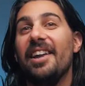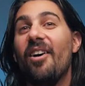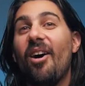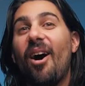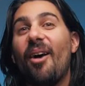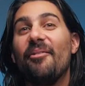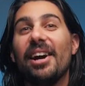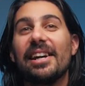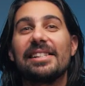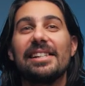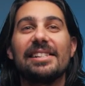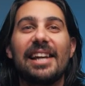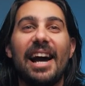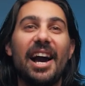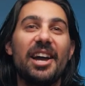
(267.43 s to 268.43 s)
An
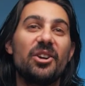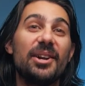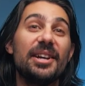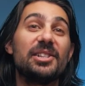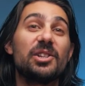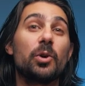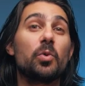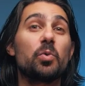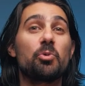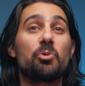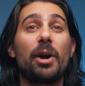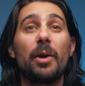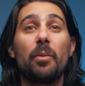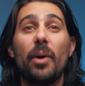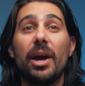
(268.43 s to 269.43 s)
off-axis guider is a
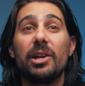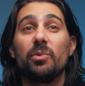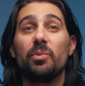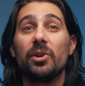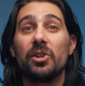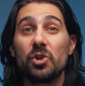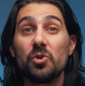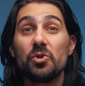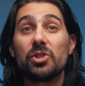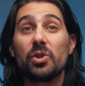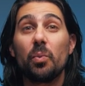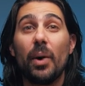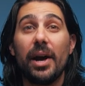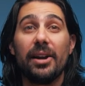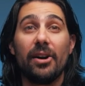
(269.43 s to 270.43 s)
great way to reduce
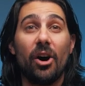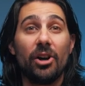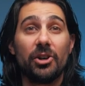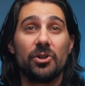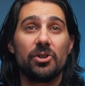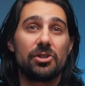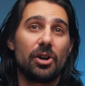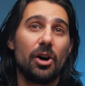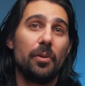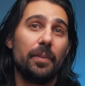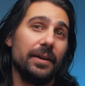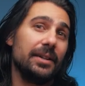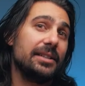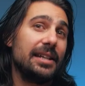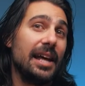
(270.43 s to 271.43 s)
the weight on your
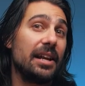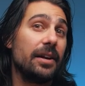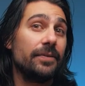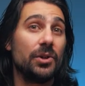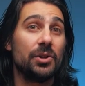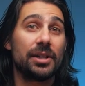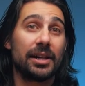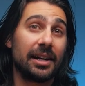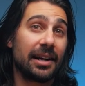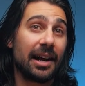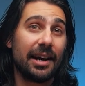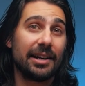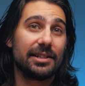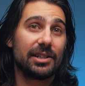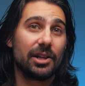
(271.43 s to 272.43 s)
scope instead of using a
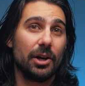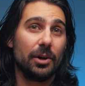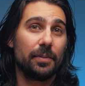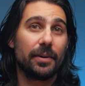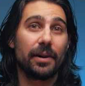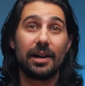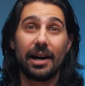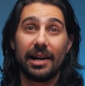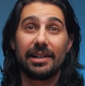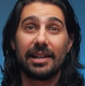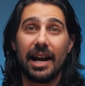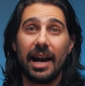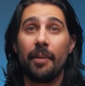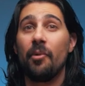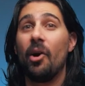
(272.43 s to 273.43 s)
guide scope, guide
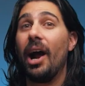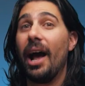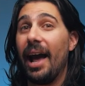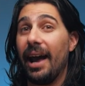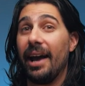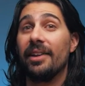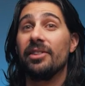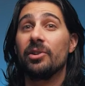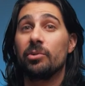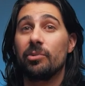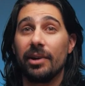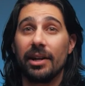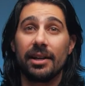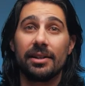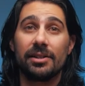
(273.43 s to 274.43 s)
camera, and the
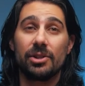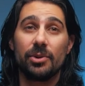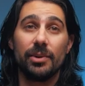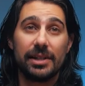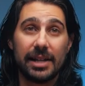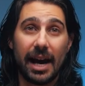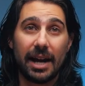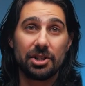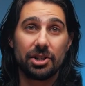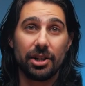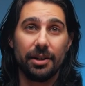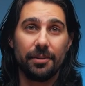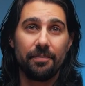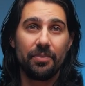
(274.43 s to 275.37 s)
rings to attach it.